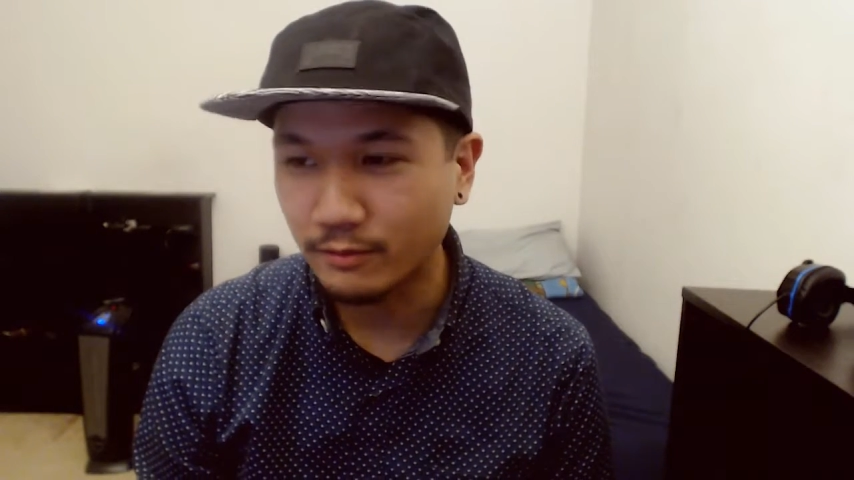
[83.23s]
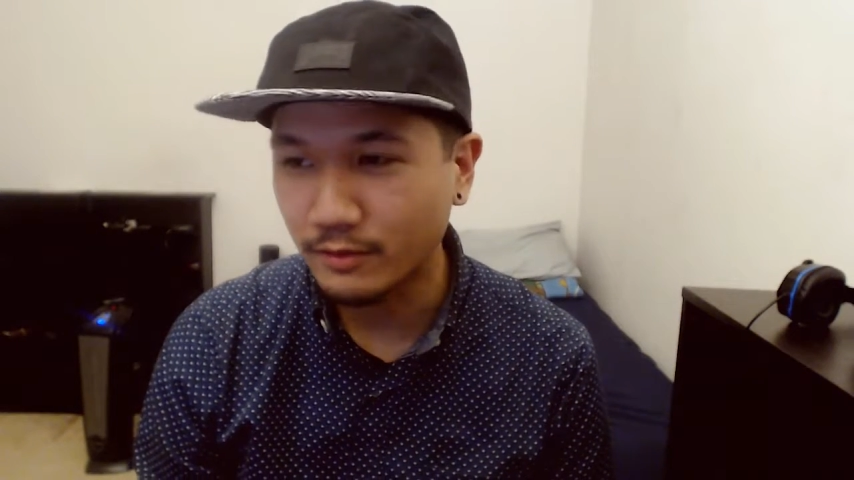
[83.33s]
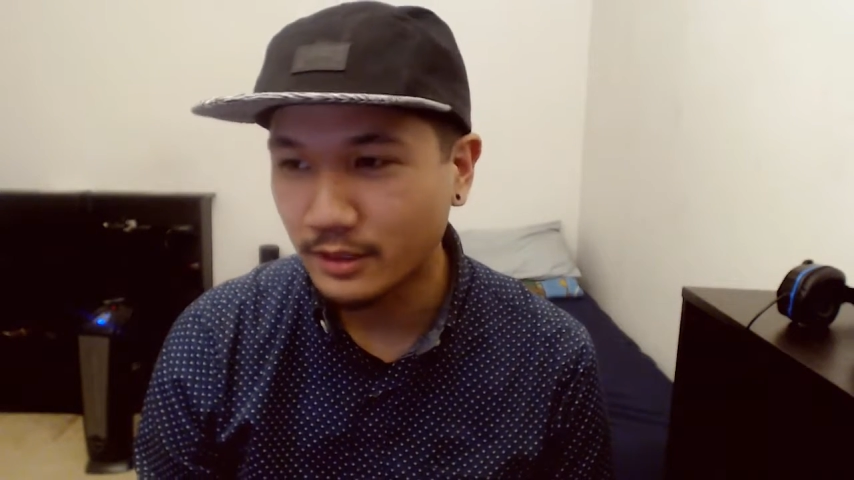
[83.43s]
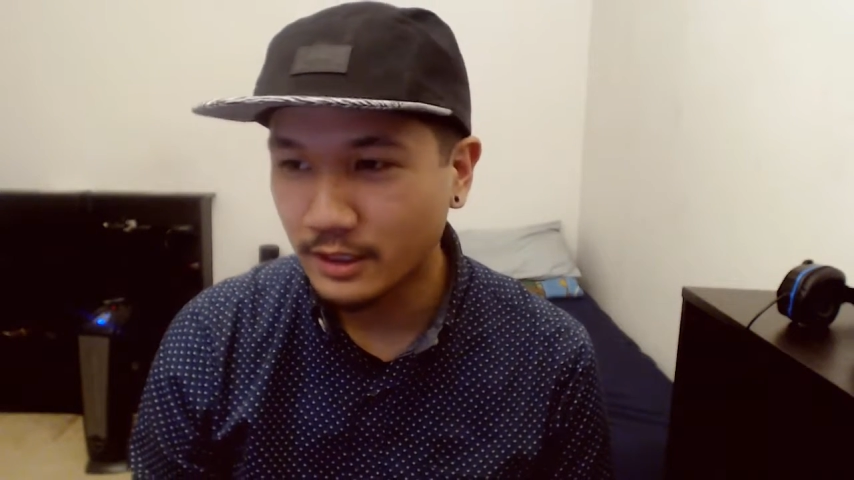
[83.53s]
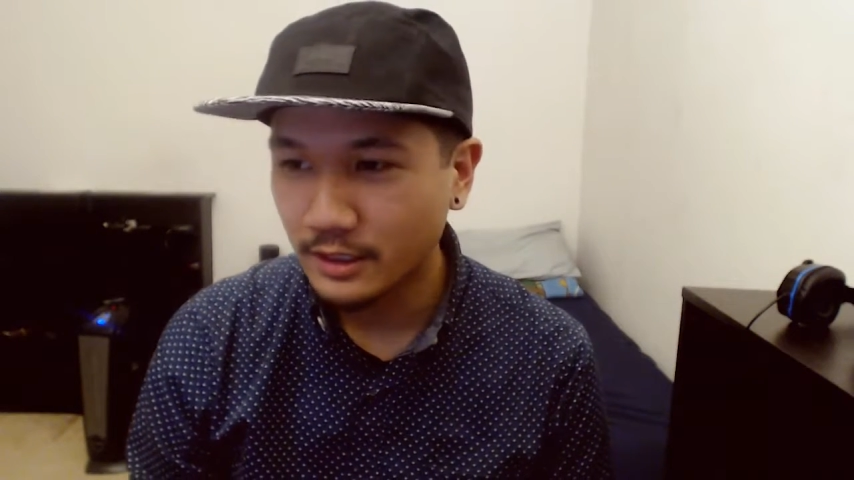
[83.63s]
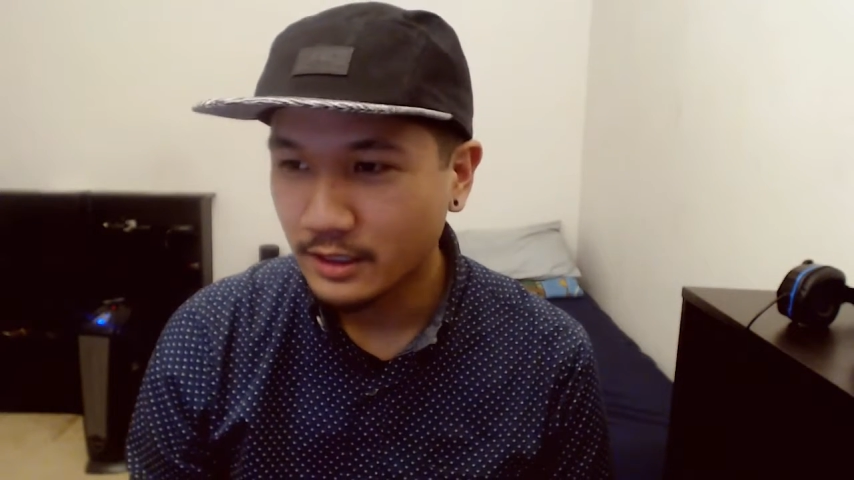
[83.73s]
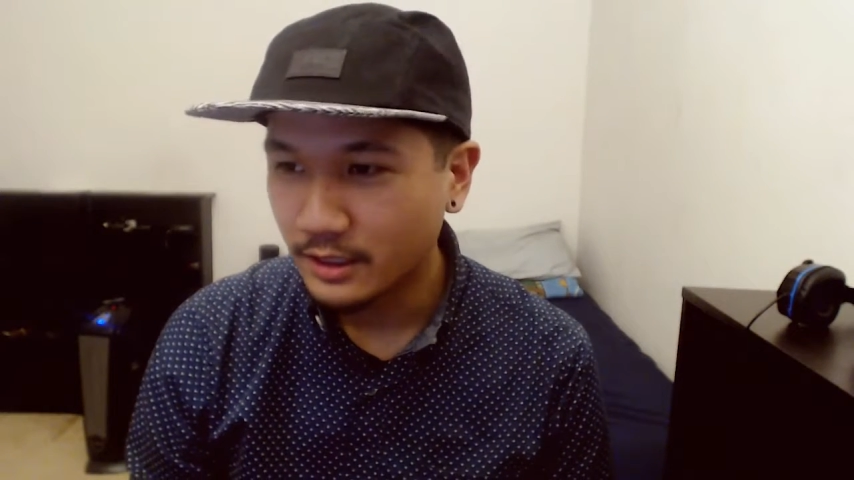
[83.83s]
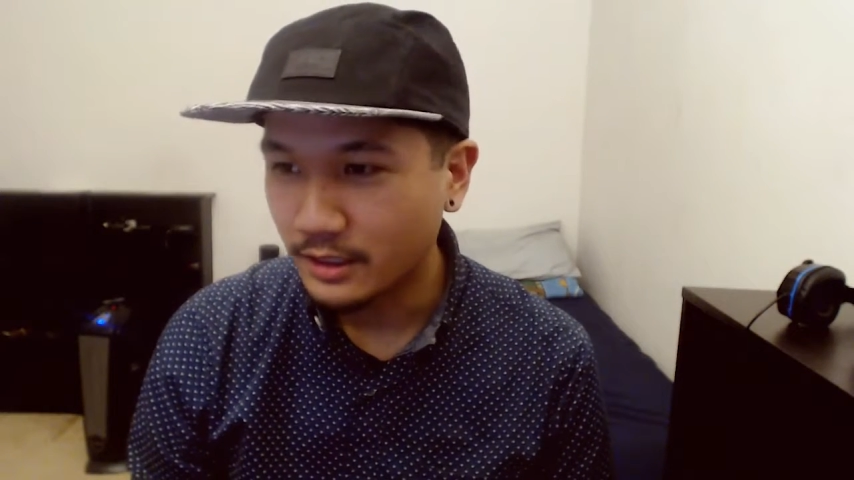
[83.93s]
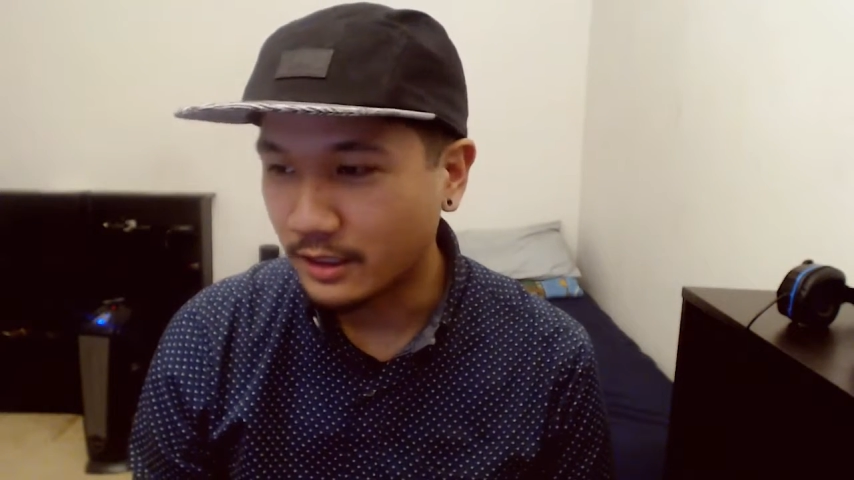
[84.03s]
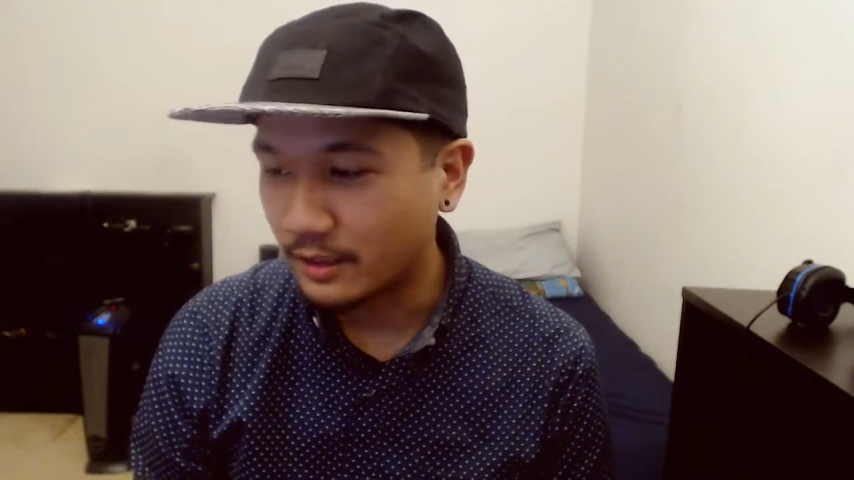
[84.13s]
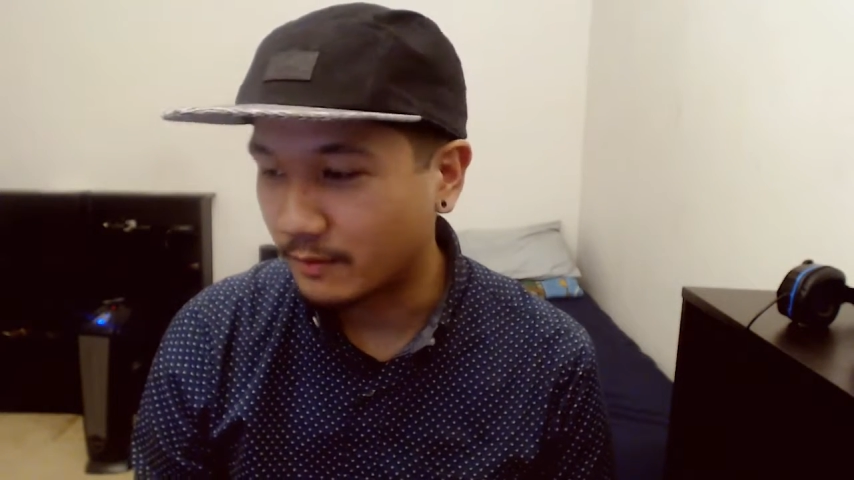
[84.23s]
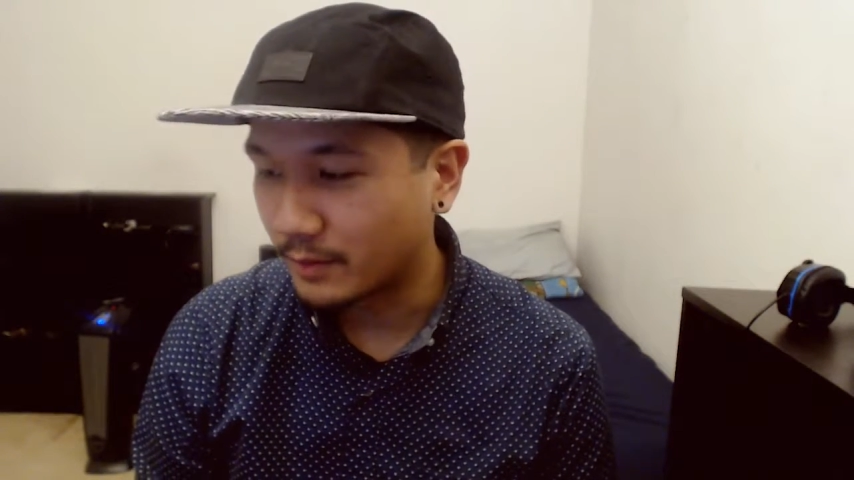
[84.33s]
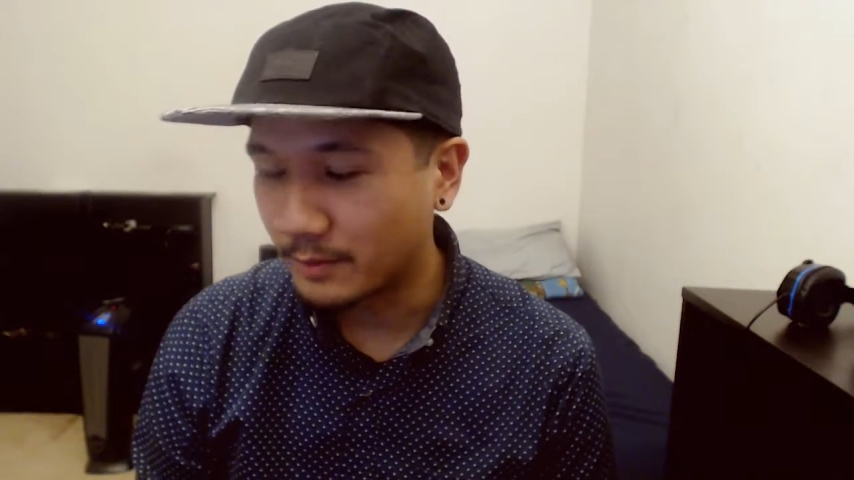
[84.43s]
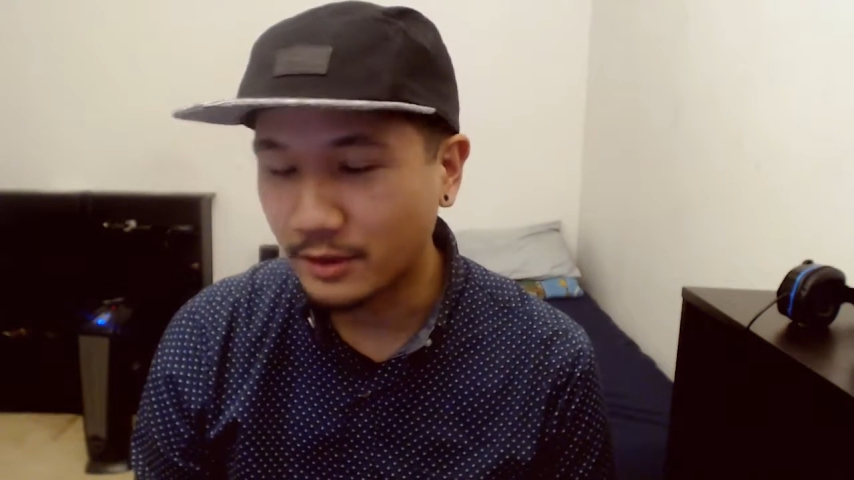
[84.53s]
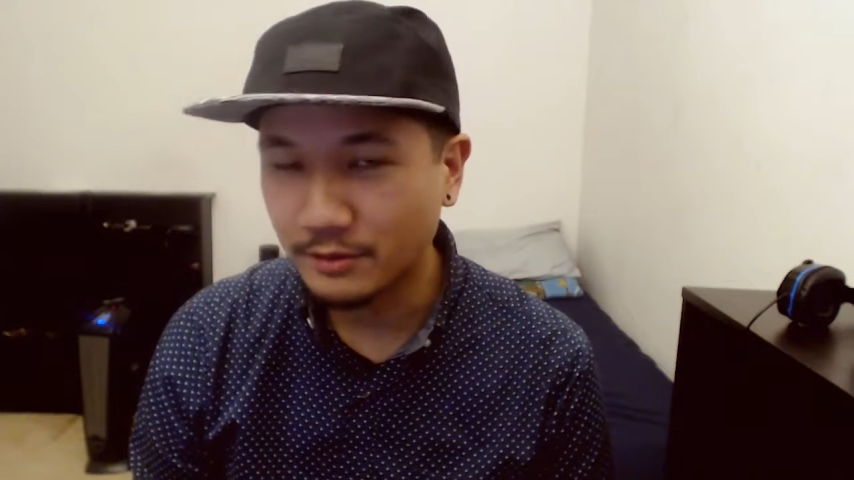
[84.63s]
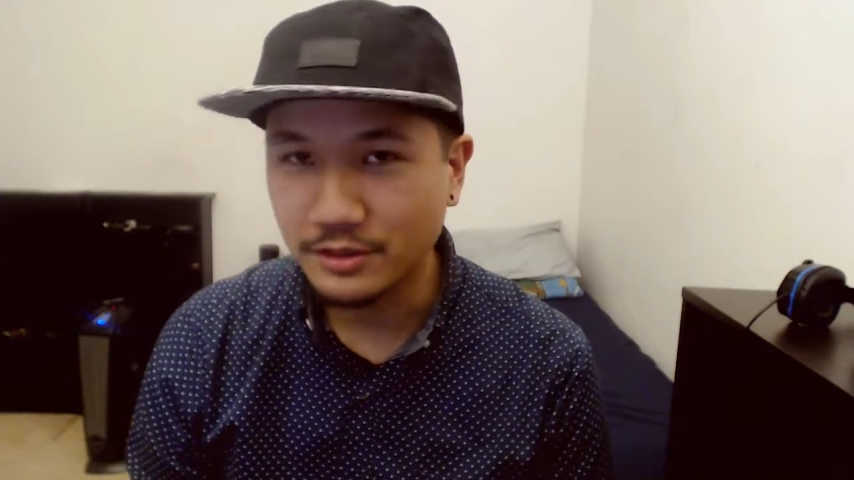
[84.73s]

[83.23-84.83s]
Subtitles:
Let me know